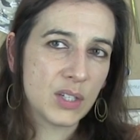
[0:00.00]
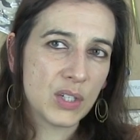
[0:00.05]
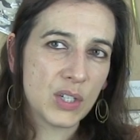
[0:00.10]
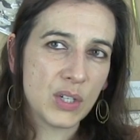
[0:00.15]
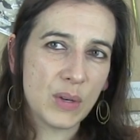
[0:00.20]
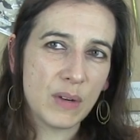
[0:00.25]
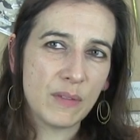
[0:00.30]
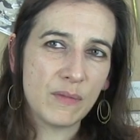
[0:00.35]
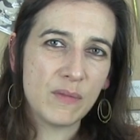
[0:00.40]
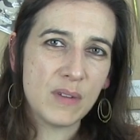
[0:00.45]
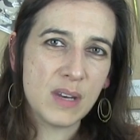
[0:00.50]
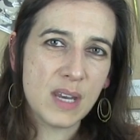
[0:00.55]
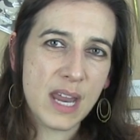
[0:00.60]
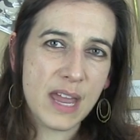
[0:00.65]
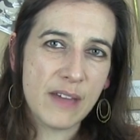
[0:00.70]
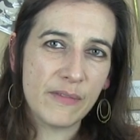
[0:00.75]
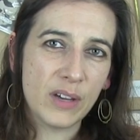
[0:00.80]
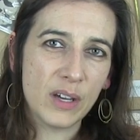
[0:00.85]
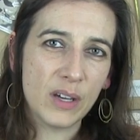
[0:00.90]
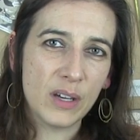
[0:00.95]
to have
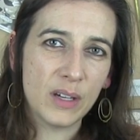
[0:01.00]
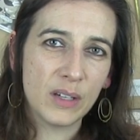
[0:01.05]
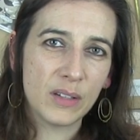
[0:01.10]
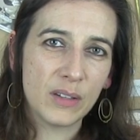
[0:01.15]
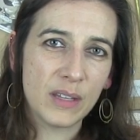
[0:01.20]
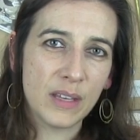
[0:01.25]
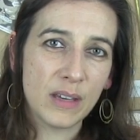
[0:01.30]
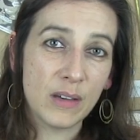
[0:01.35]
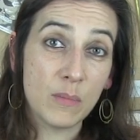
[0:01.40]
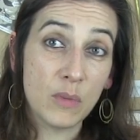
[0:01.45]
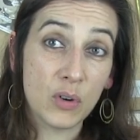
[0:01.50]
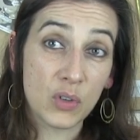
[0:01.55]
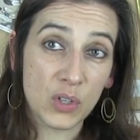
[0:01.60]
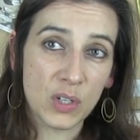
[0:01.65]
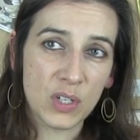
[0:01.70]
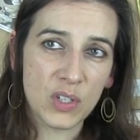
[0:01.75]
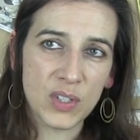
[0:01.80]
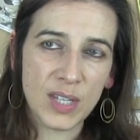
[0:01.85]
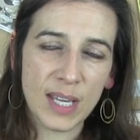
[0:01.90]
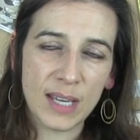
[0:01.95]
never heard the
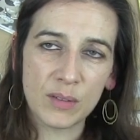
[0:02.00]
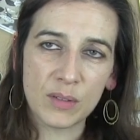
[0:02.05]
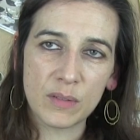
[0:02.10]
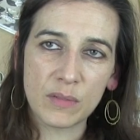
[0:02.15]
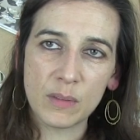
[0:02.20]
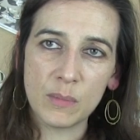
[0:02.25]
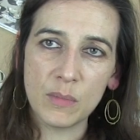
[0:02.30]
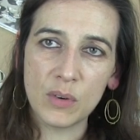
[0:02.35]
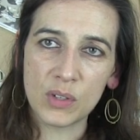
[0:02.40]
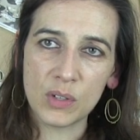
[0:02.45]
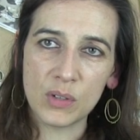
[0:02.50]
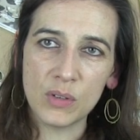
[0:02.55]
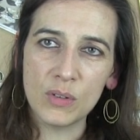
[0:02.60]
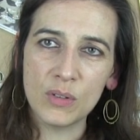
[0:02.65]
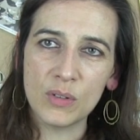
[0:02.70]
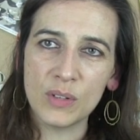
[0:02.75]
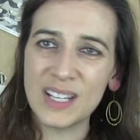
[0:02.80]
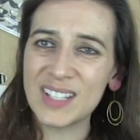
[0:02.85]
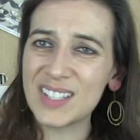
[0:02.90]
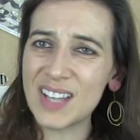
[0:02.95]
homogeneous sound of the modern horn.